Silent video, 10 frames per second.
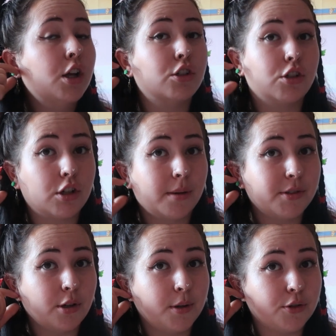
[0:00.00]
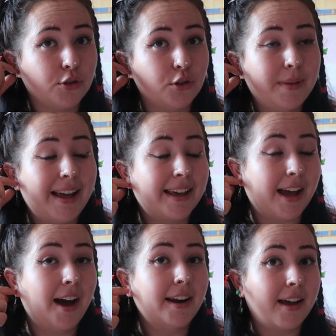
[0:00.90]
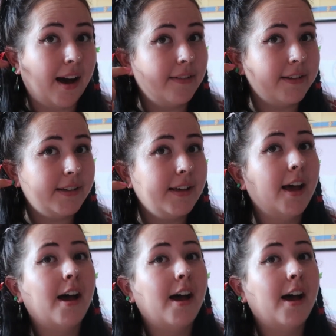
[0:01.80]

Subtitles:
just took up so much room and it kind of covered